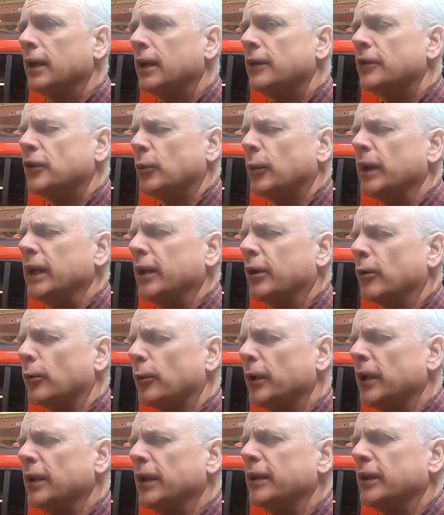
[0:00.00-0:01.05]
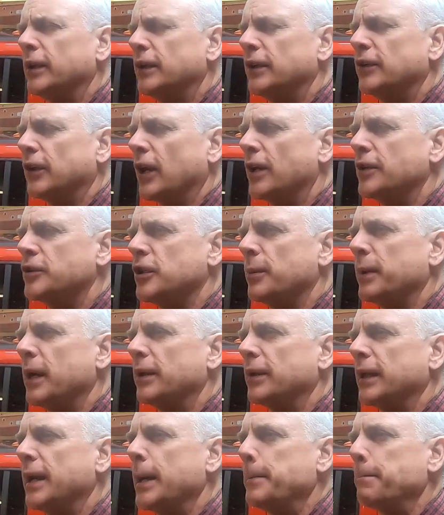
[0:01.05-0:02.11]
So we had a really good discussion
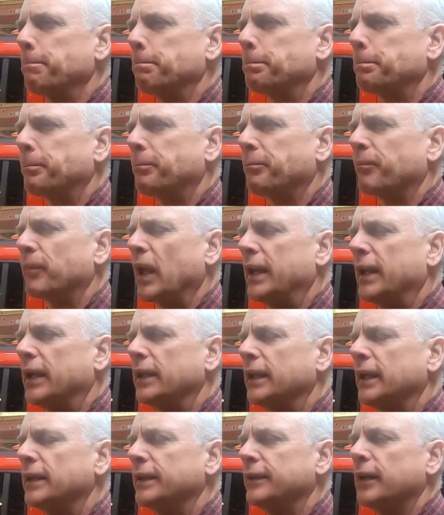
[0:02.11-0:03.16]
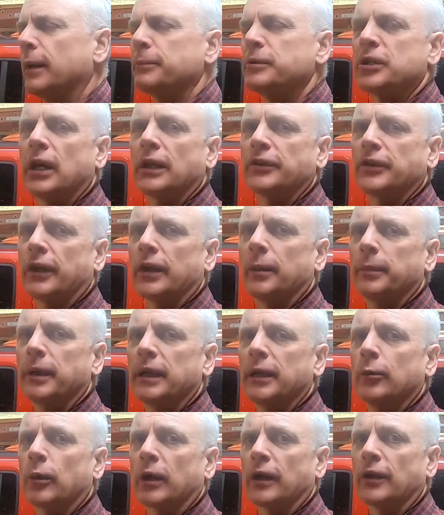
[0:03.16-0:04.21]
about that, and I think the upshot's going to
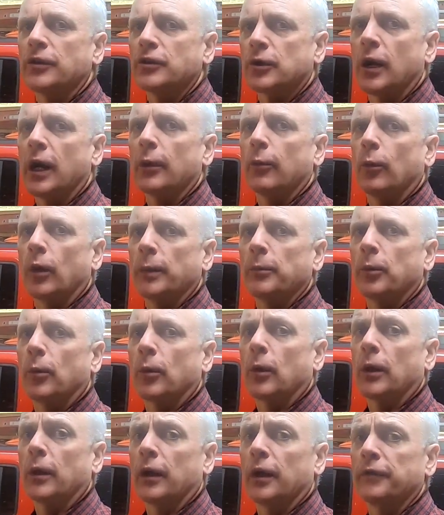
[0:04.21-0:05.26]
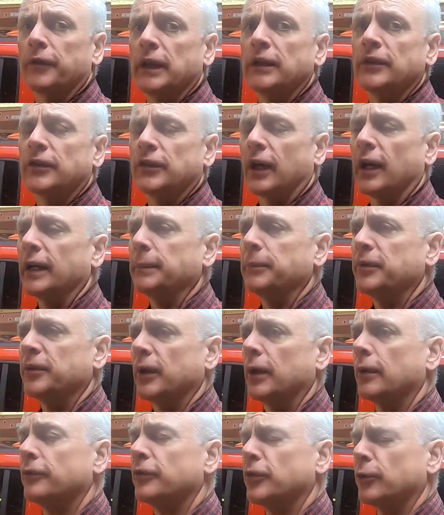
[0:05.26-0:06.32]
be we're going to try one more of these types
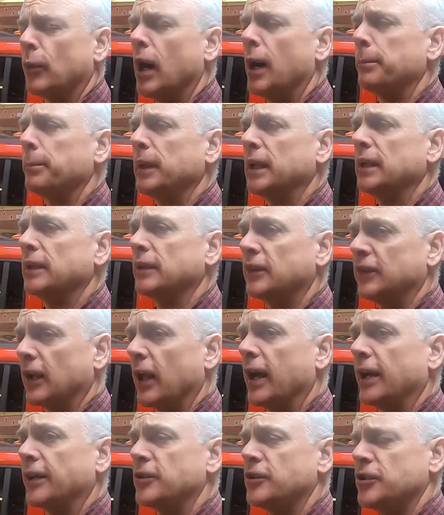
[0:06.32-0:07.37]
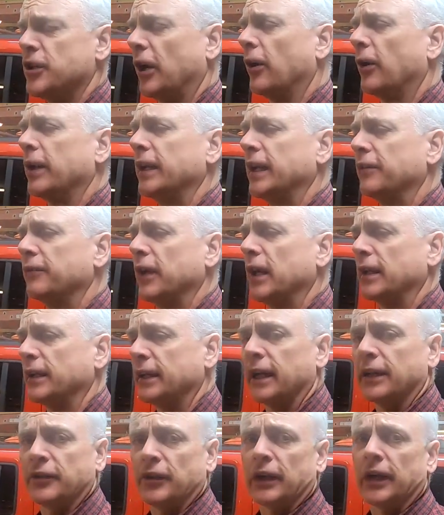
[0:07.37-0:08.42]
of swap meet / charity event
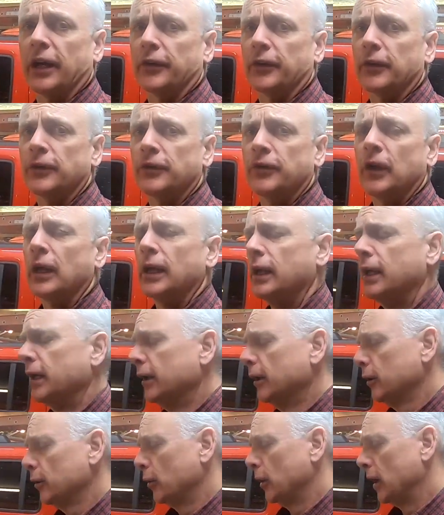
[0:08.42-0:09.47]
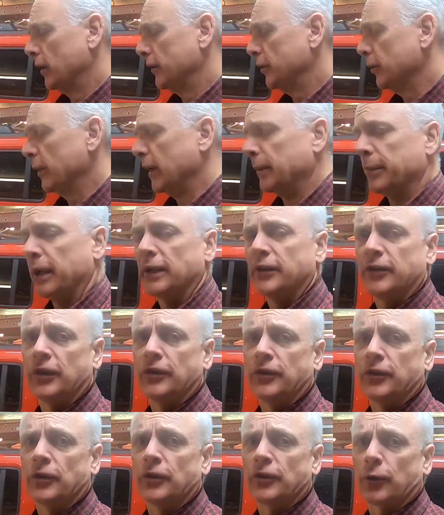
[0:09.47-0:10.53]
get-togethers. Do it at my
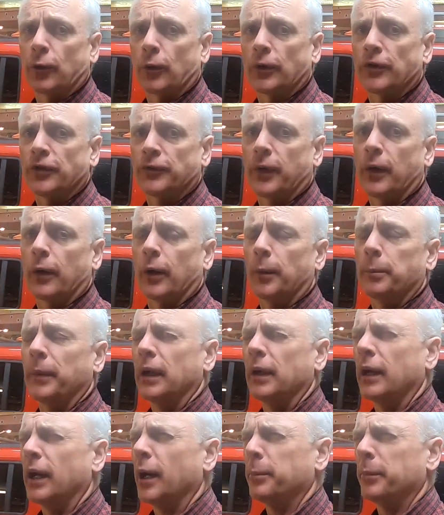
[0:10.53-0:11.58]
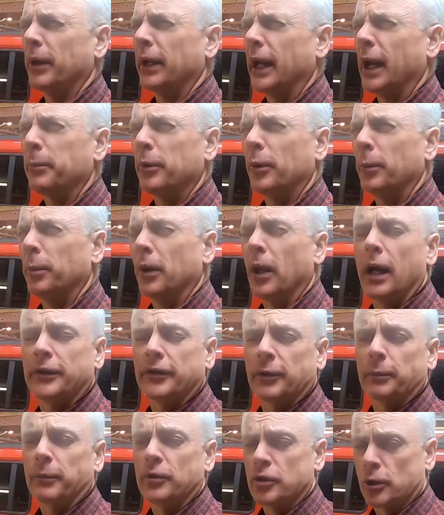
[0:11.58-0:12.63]
sister's horse farm, Apple
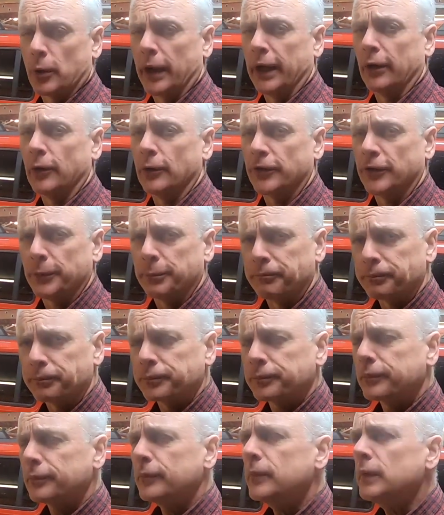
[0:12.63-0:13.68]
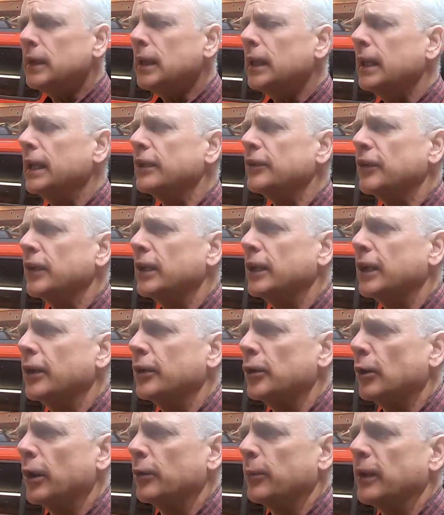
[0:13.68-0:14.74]
Blossom Trails. It's in
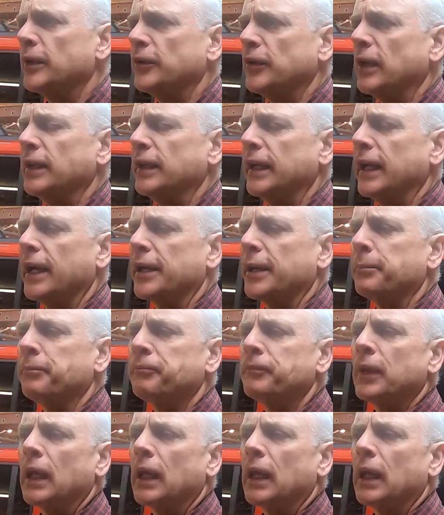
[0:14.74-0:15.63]
northwest Indiana.